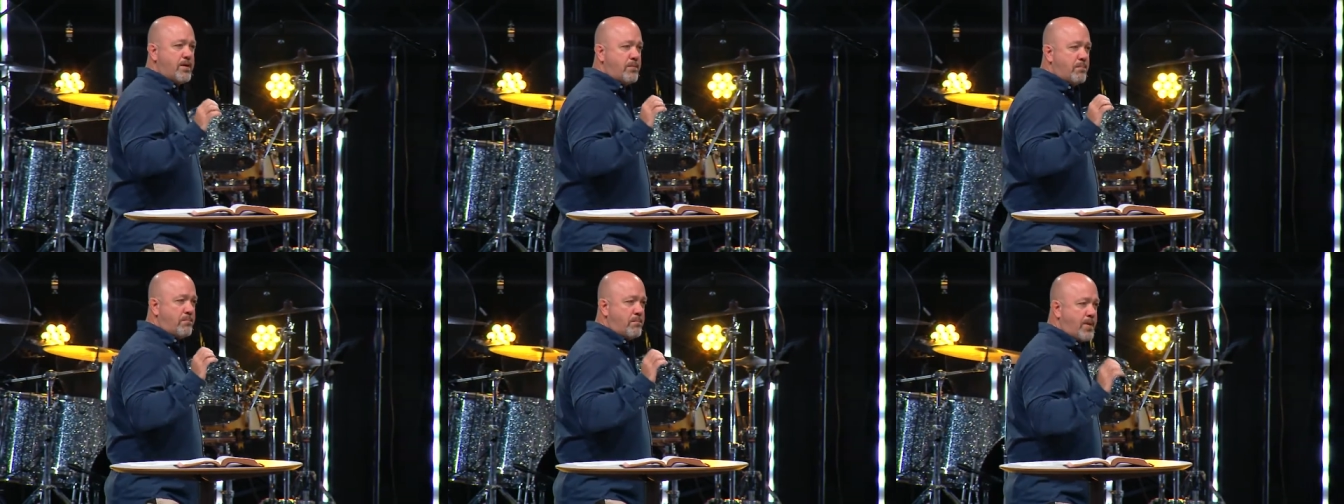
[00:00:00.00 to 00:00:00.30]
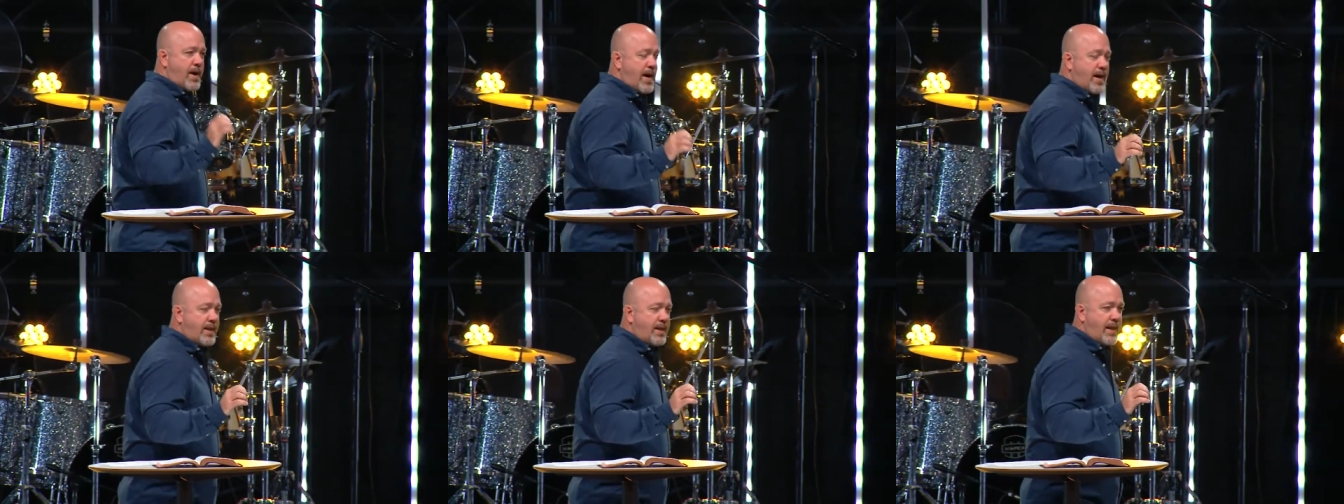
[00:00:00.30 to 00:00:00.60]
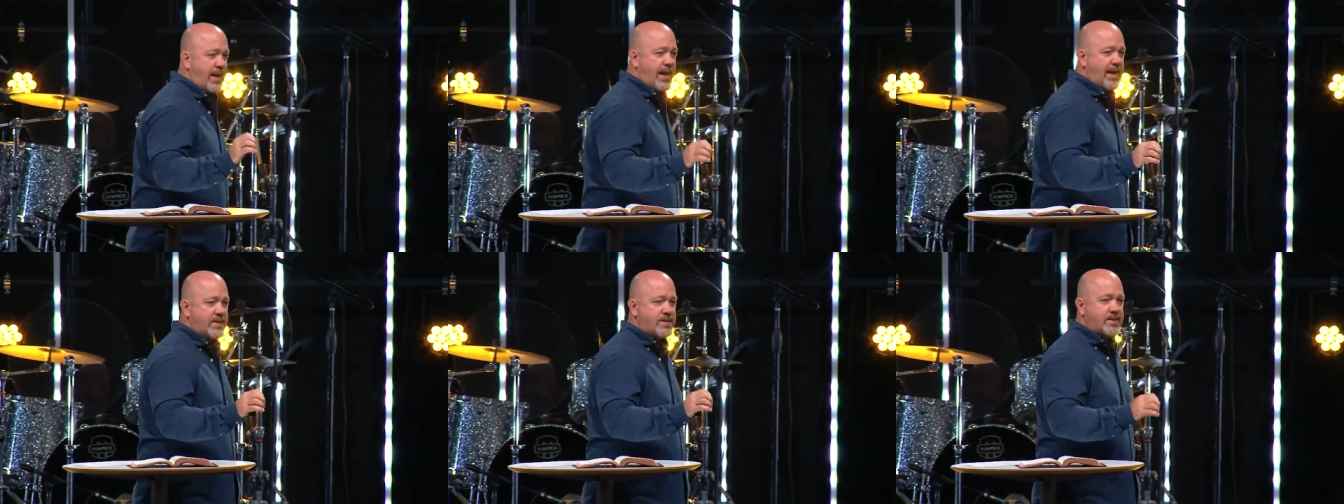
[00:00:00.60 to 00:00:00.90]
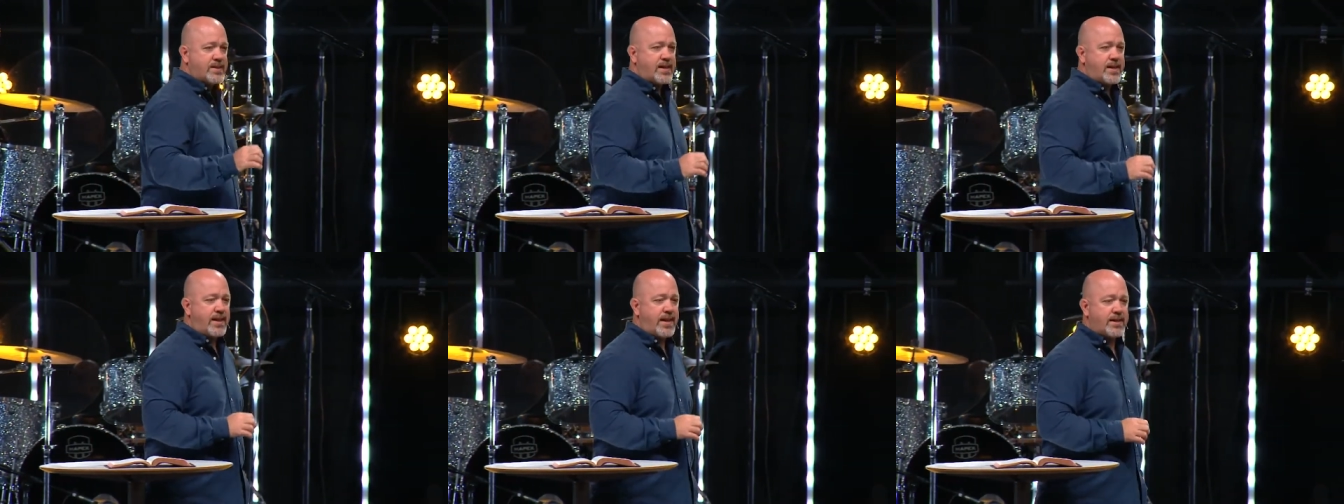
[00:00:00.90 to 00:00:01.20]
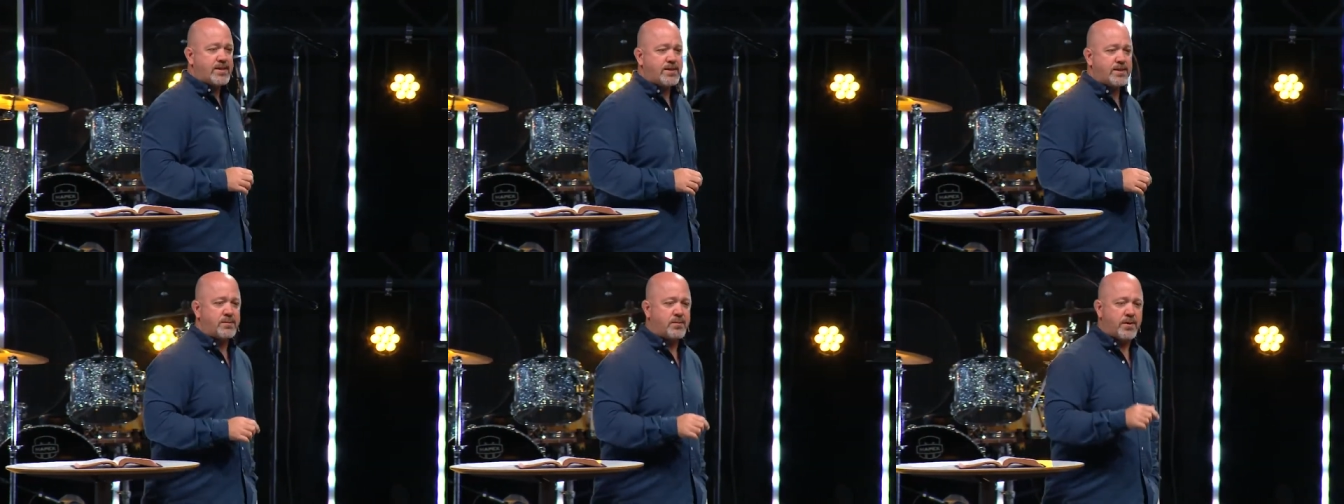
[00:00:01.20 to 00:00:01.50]
my last
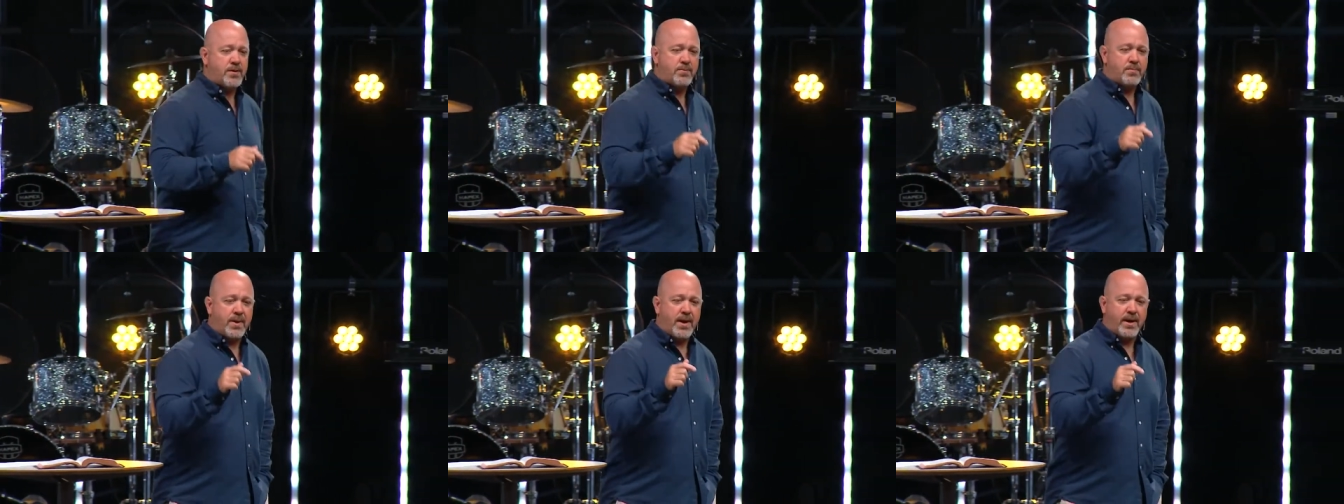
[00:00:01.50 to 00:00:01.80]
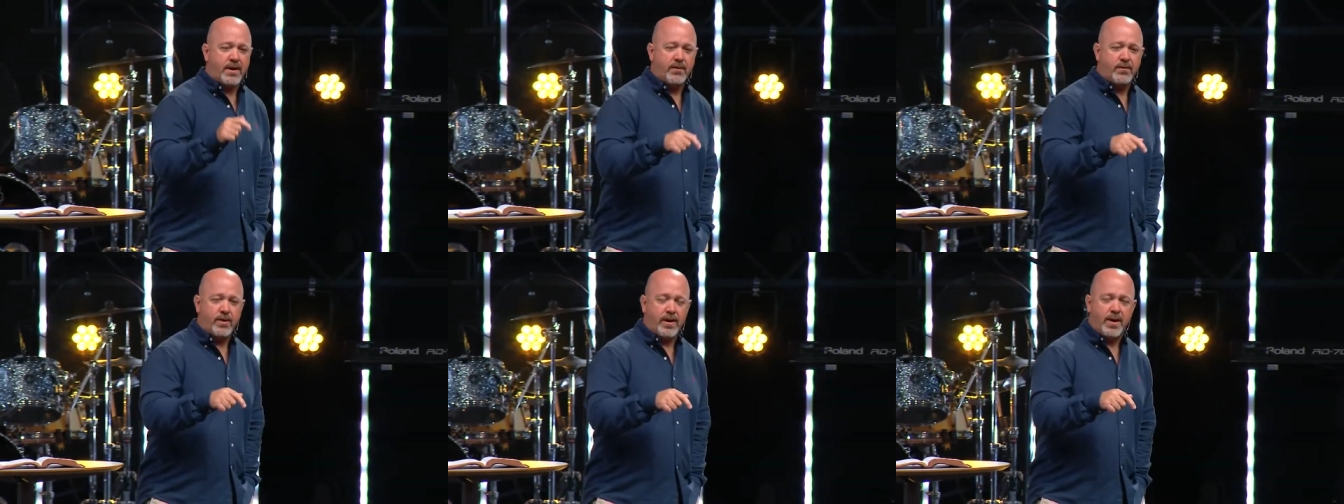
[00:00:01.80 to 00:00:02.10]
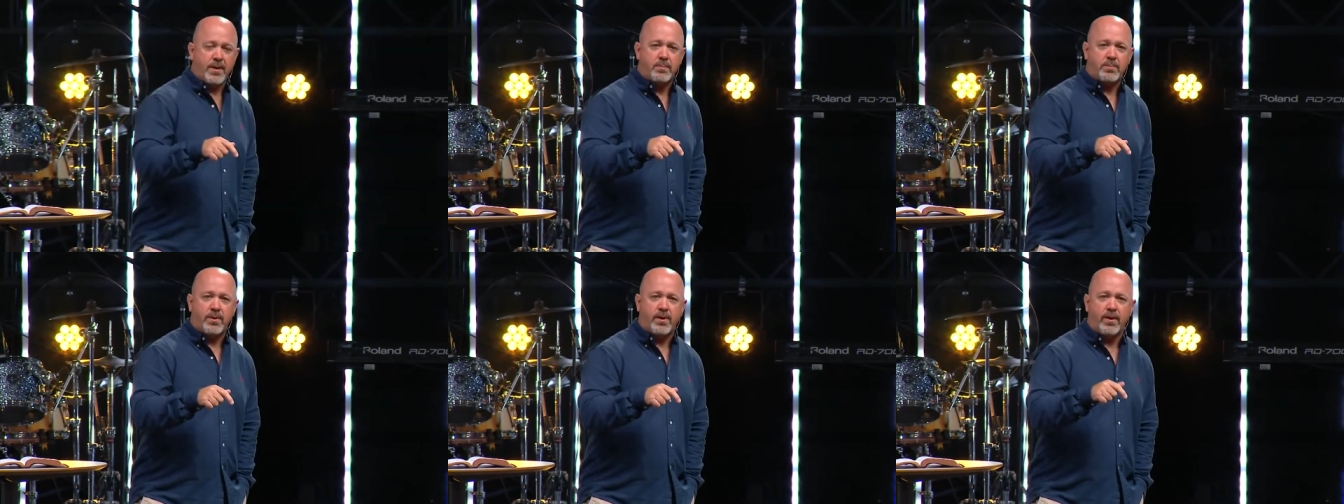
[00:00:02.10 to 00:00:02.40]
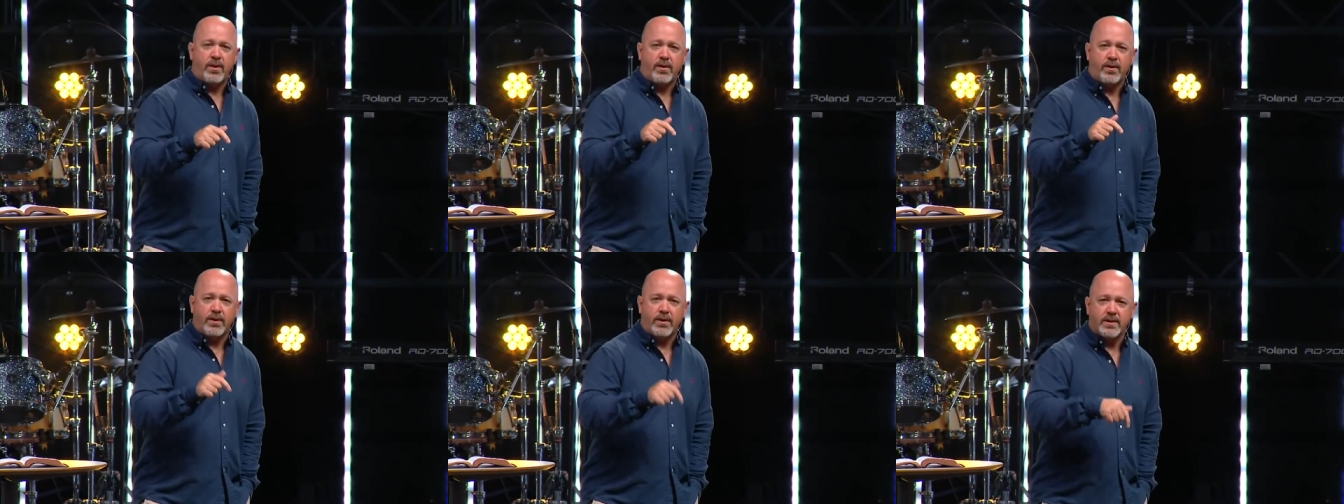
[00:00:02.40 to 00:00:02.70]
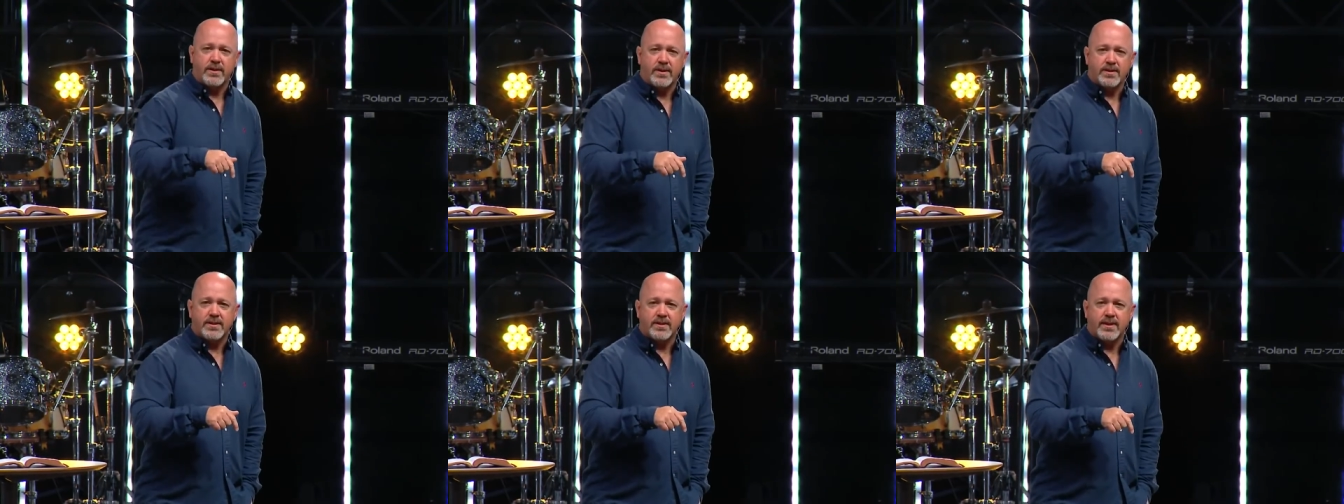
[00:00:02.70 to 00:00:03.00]
connection with my grandpa
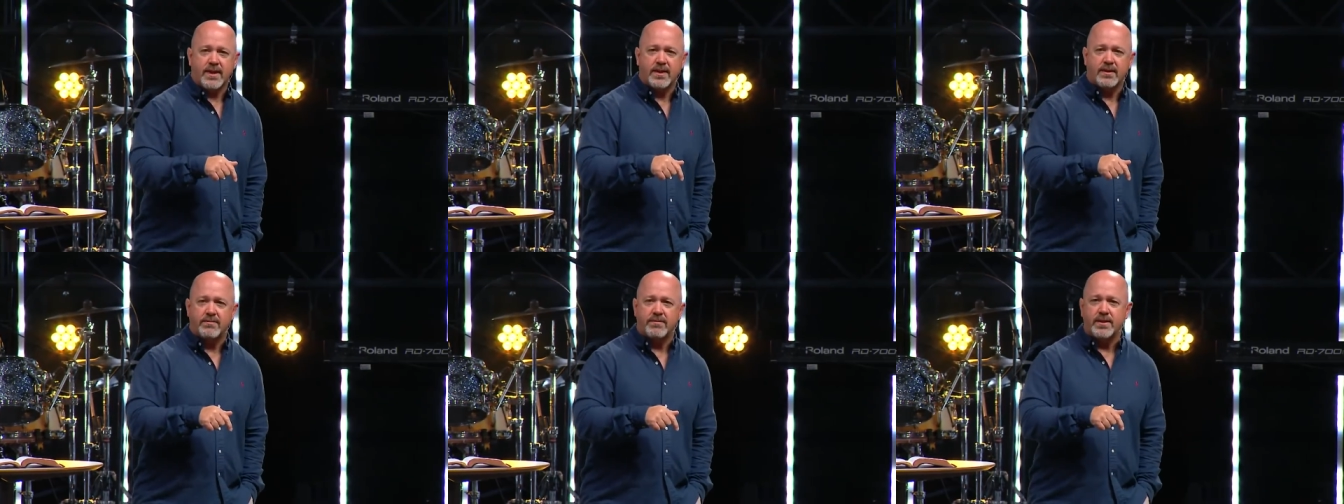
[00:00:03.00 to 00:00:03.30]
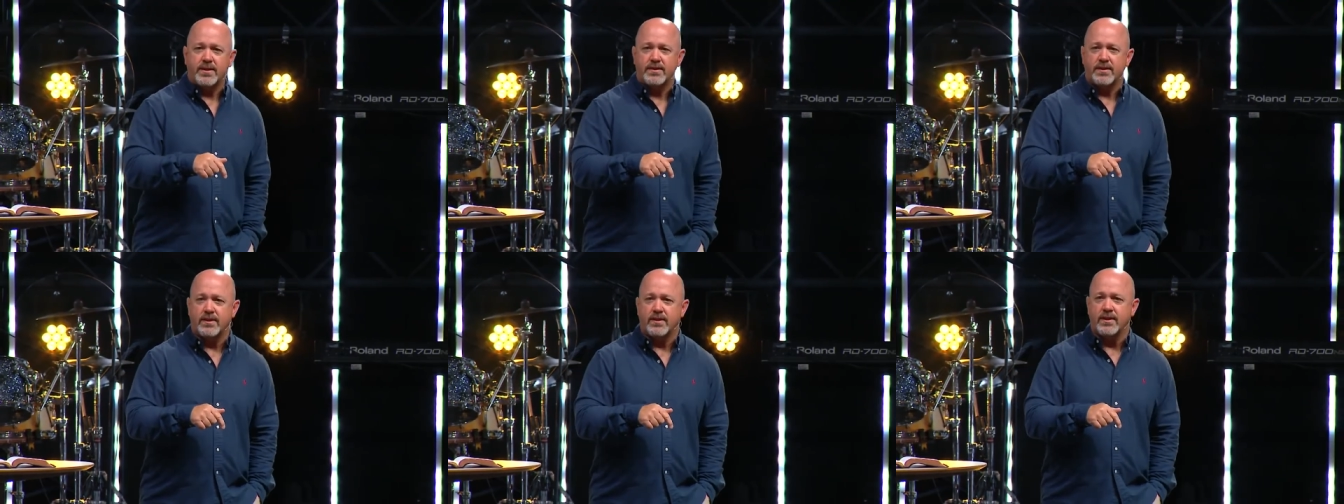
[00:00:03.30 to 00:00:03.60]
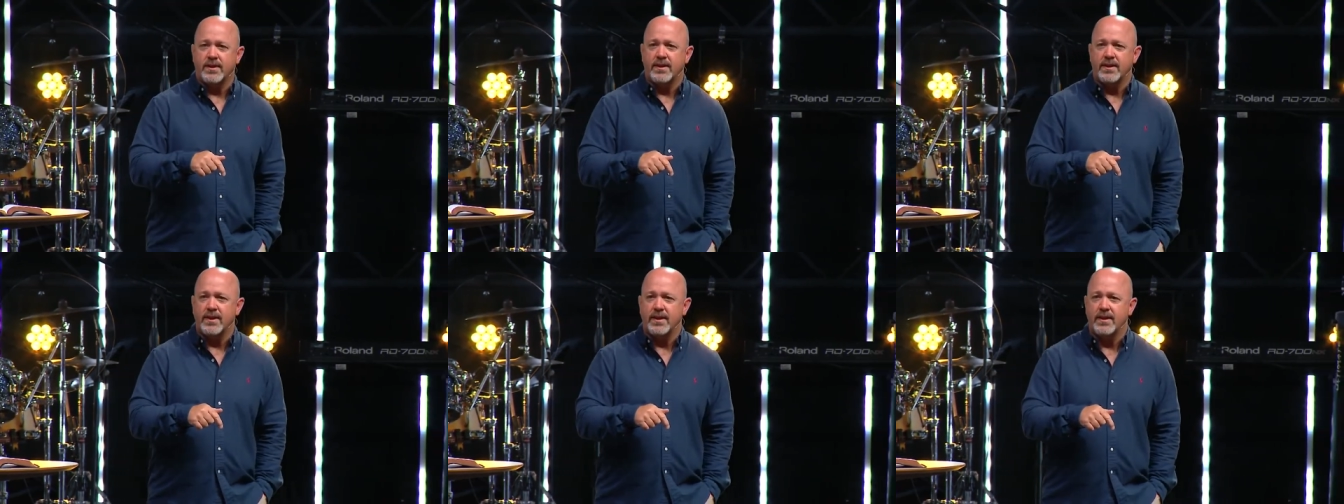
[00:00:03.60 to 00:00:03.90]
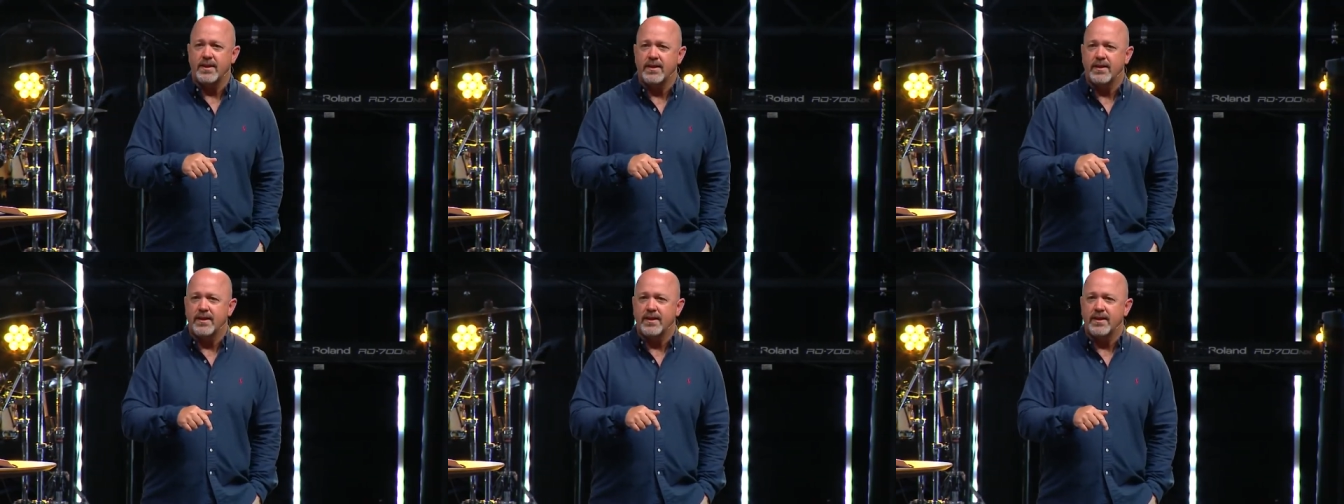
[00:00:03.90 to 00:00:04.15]
on this side of eternity.